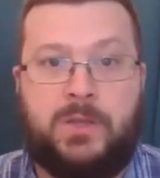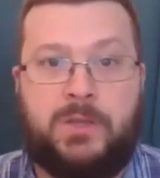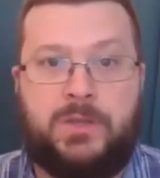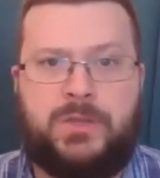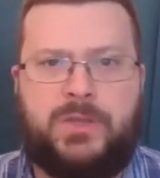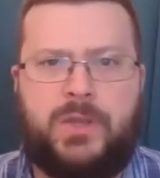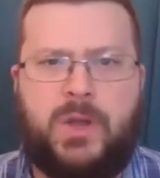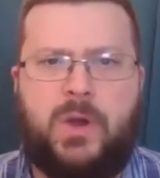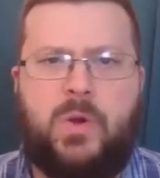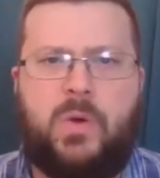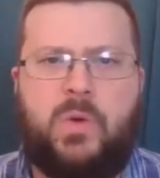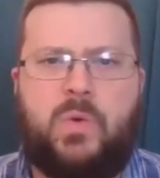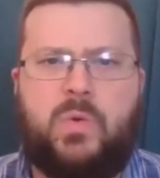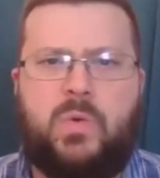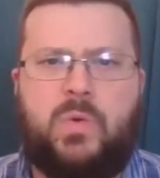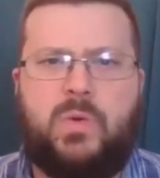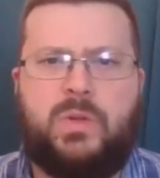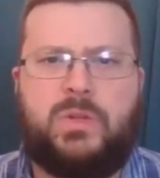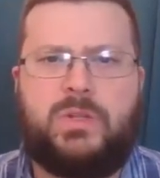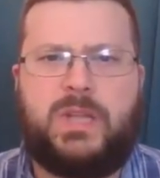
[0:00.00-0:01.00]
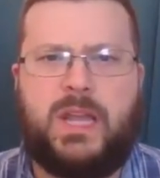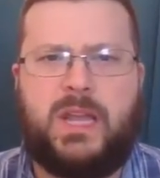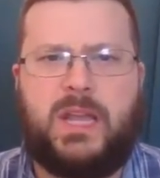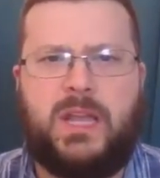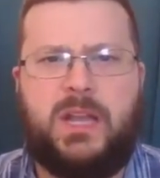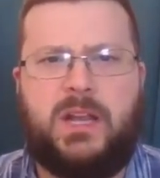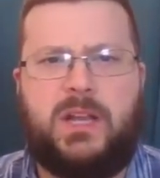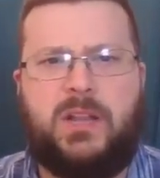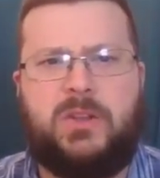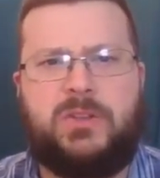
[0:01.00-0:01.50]
So
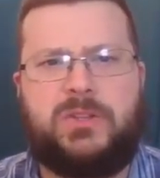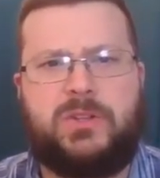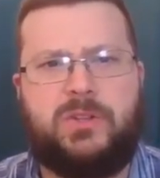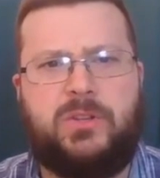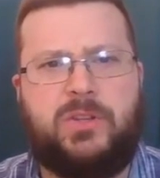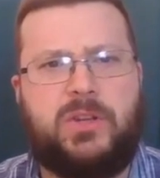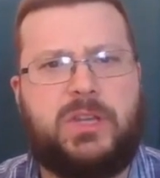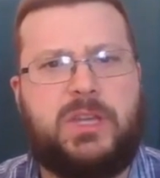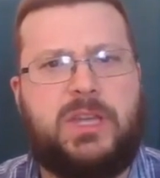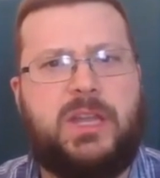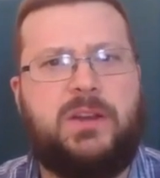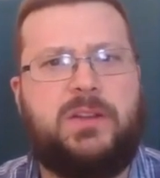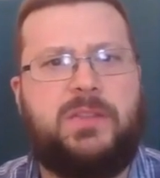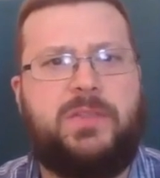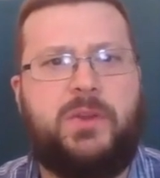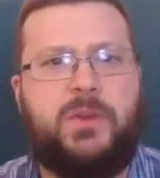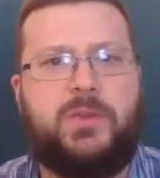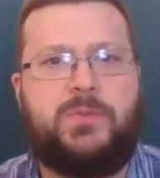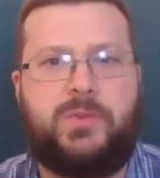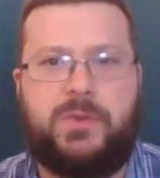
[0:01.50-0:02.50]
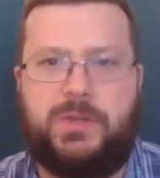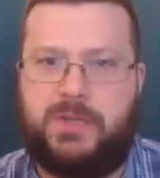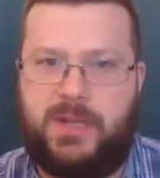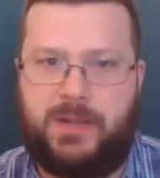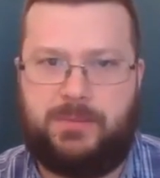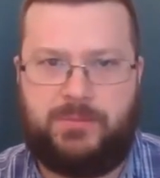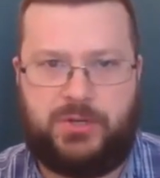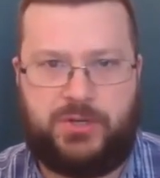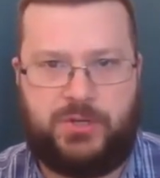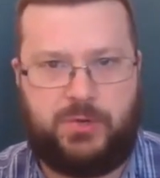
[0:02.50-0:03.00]
taking a closer look here at those
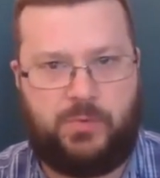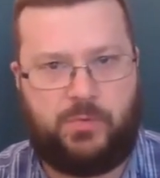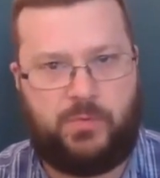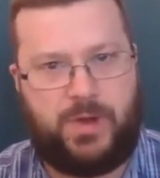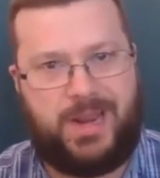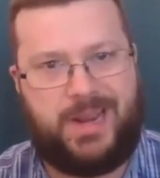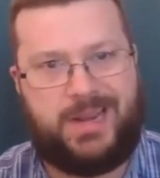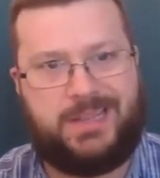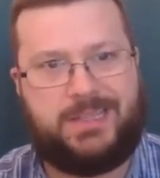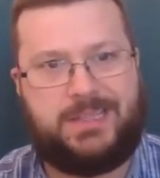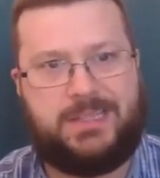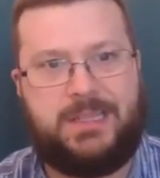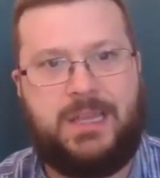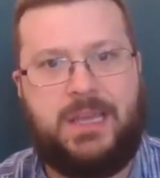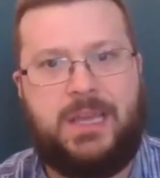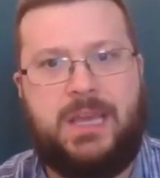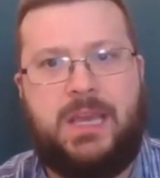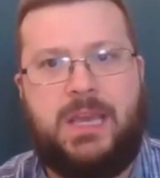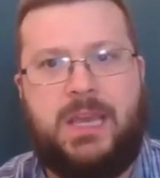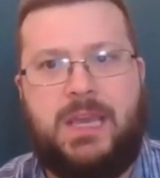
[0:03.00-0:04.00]
redemption rates,